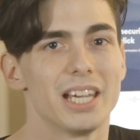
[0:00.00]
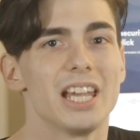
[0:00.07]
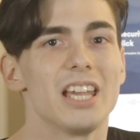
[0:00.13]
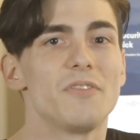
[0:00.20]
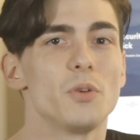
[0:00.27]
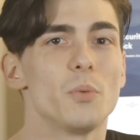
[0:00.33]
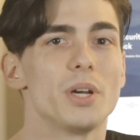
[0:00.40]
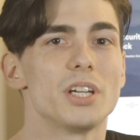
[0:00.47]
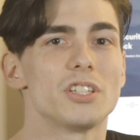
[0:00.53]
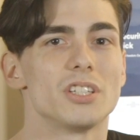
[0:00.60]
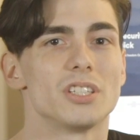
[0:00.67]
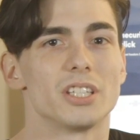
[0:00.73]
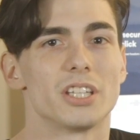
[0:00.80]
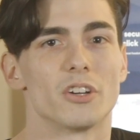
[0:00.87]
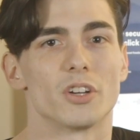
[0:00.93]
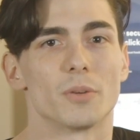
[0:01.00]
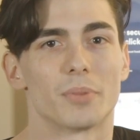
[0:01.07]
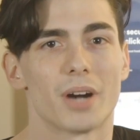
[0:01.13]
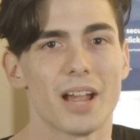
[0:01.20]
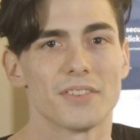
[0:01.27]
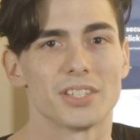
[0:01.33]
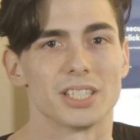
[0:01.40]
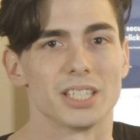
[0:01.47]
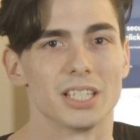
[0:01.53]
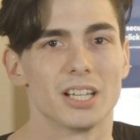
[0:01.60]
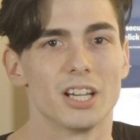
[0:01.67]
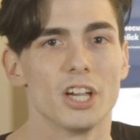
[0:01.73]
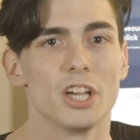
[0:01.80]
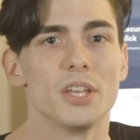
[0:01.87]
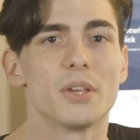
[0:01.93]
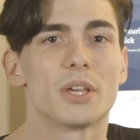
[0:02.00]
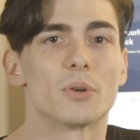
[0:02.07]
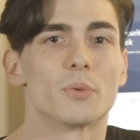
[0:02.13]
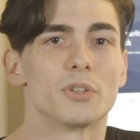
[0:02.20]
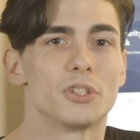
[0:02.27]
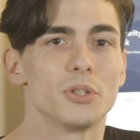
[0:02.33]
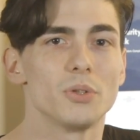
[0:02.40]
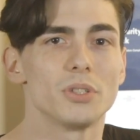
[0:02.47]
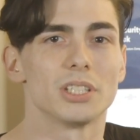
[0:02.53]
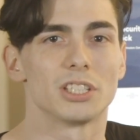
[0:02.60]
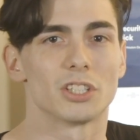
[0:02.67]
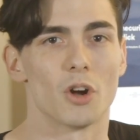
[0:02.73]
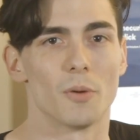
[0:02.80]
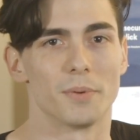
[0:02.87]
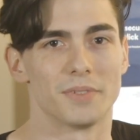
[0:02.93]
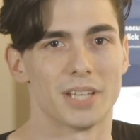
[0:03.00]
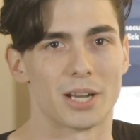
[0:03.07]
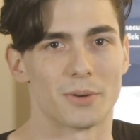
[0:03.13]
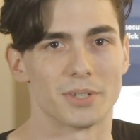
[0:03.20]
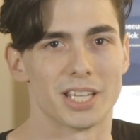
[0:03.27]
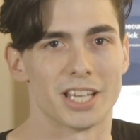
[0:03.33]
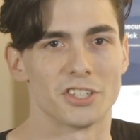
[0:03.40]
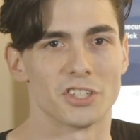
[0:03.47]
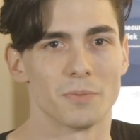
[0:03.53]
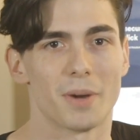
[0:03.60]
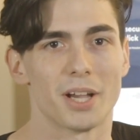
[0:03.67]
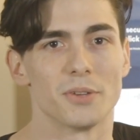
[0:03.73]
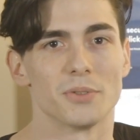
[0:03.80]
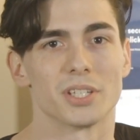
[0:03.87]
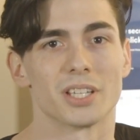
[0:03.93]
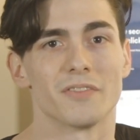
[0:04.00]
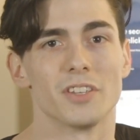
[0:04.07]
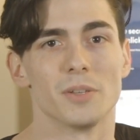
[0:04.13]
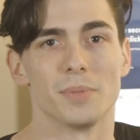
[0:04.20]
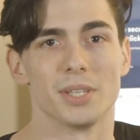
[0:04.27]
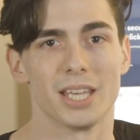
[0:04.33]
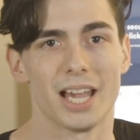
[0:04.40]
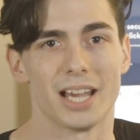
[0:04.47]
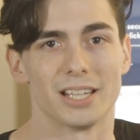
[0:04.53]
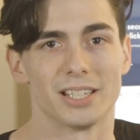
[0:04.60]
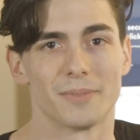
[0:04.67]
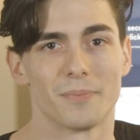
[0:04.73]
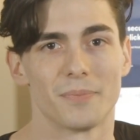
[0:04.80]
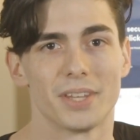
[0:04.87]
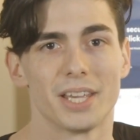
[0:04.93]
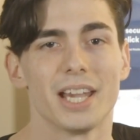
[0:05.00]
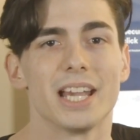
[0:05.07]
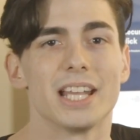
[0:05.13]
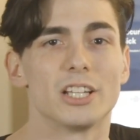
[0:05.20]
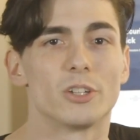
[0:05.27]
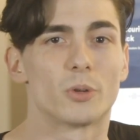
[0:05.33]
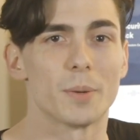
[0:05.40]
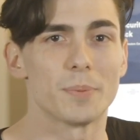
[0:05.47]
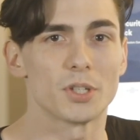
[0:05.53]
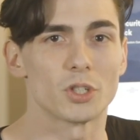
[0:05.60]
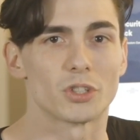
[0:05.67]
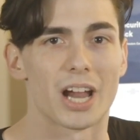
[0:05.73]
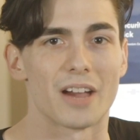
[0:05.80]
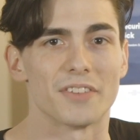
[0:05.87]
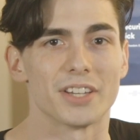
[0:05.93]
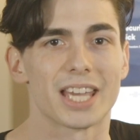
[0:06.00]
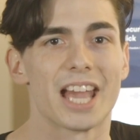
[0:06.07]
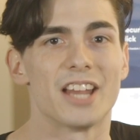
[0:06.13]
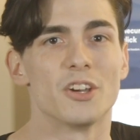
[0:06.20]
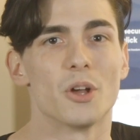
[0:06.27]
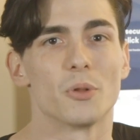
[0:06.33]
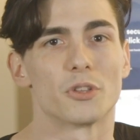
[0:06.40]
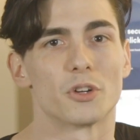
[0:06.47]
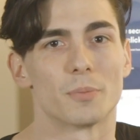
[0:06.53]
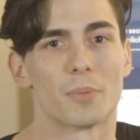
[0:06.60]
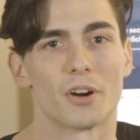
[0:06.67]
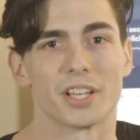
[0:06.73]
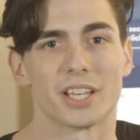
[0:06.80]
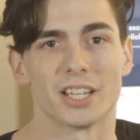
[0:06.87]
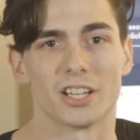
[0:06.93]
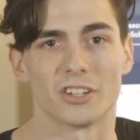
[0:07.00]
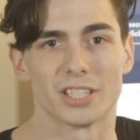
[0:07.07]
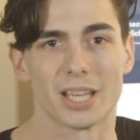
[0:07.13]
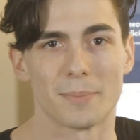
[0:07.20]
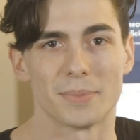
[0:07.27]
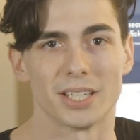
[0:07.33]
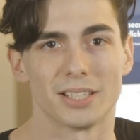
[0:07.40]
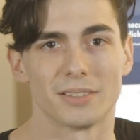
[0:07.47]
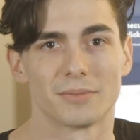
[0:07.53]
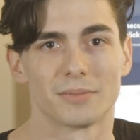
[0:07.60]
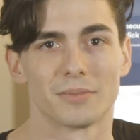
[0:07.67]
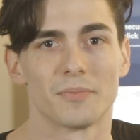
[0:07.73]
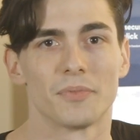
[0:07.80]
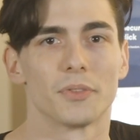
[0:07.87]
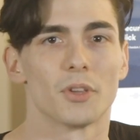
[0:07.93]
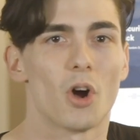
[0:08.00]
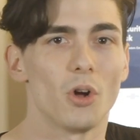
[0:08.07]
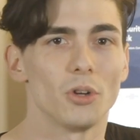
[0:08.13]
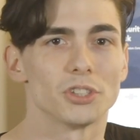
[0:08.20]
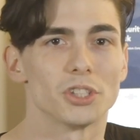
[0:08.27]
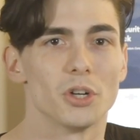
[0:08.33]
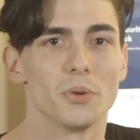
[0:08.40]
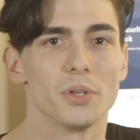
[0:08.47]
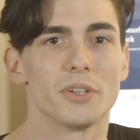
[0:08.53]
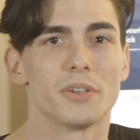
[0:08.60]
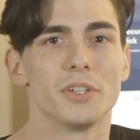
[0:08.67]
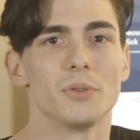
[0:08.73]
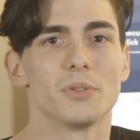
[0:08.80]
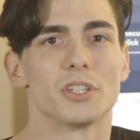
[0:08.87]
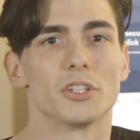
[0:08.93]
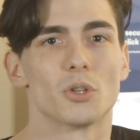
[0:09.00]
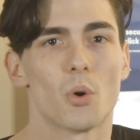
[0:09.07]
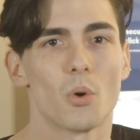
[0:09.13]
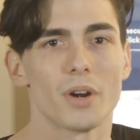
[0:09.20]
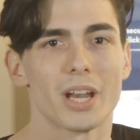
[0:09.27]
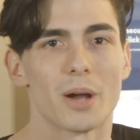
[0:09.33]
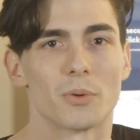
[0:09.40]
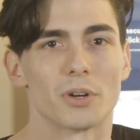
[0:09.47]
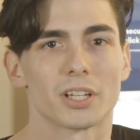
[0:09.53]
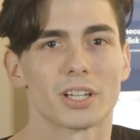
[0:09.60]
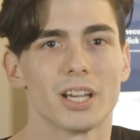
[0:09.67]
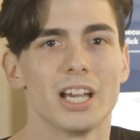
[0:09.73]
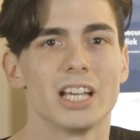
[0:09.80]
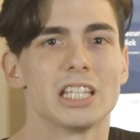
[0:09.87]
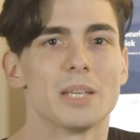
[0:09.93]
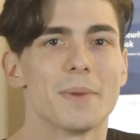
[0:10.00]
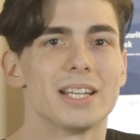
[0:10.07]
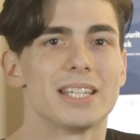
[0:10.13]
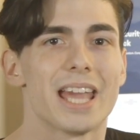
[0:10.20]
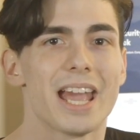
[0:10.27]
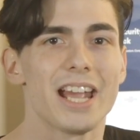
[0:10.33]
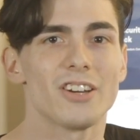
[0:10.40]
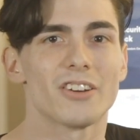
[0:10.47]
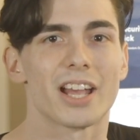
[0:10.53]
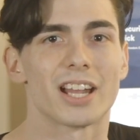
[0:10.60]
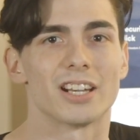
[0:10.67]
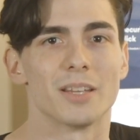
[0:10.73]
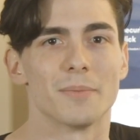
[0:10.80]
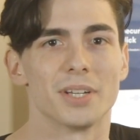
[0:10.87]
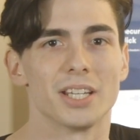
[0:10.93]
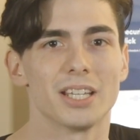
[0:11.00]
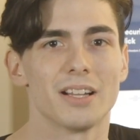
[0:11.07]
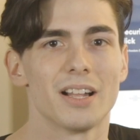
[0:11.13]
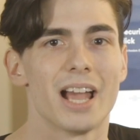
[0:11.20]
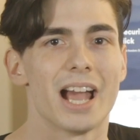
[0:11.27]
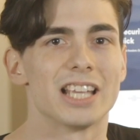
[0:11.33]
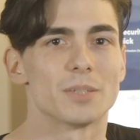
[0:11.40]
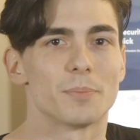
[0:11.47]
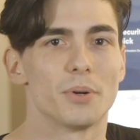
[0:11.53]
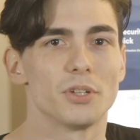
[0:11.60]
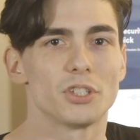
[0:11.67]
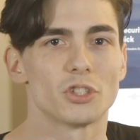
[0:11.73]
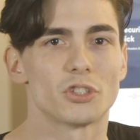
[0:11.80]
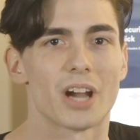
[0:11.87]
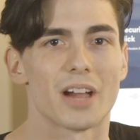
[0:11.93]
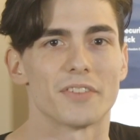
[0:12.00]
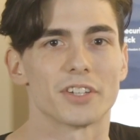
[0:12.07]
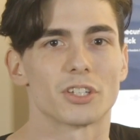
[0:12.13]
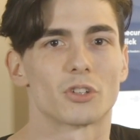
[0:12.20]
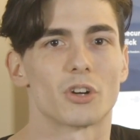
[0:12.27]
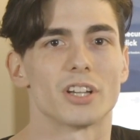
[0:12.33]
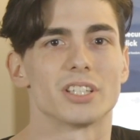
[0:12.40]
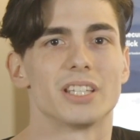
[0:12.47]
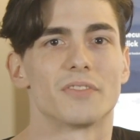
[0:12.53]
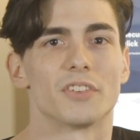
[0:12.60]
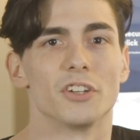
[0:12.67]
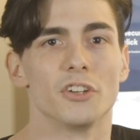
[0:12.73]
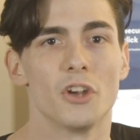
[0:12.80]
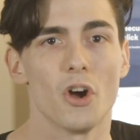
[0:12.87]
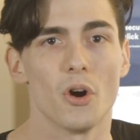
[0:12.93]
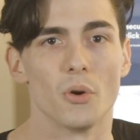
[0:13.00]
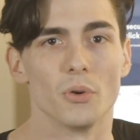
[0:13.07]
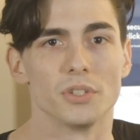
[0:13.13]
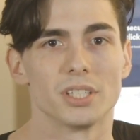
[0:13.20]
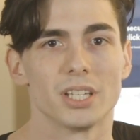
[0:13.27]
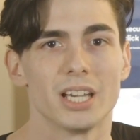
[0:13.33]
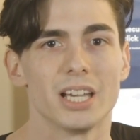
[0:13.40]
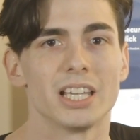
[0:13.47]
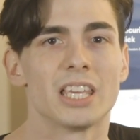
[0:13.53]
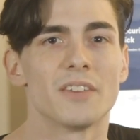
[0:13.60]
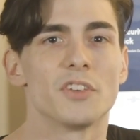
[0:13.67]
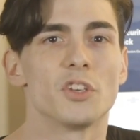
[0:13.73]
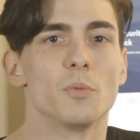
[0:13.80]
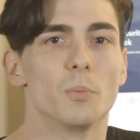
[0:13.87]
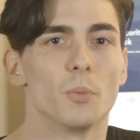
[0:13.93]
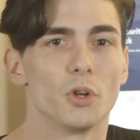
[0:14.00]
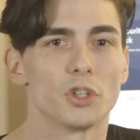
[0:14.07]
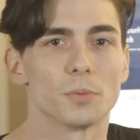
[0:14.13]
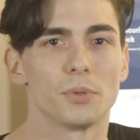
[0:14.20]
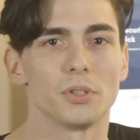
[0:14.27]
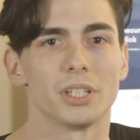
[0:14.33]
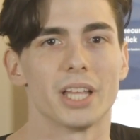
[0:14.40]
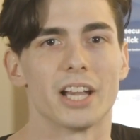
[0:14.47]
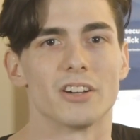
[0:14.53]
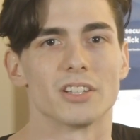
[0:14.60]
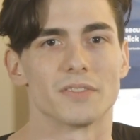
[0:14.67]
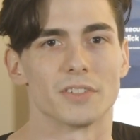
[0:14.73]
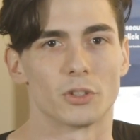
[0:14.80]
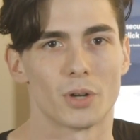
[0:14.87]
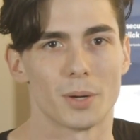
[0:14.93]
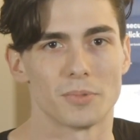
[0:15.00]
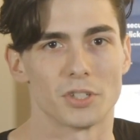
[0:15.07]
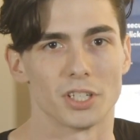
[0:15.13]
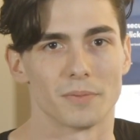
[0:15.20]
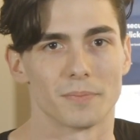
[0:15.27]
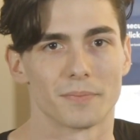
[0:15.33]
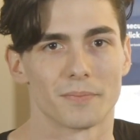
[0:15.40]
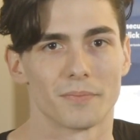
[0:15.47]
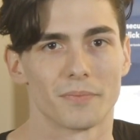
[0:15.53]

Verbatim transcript: If you wish to secure your privacy, you can reduce the scope of data retention by using a VPN. It encrypts your traffic and no third party can intercept it. Also, you can use the Tor network to maintain your anonymity as it puts your traffic across different nodes, giving you multiple layers of encryption.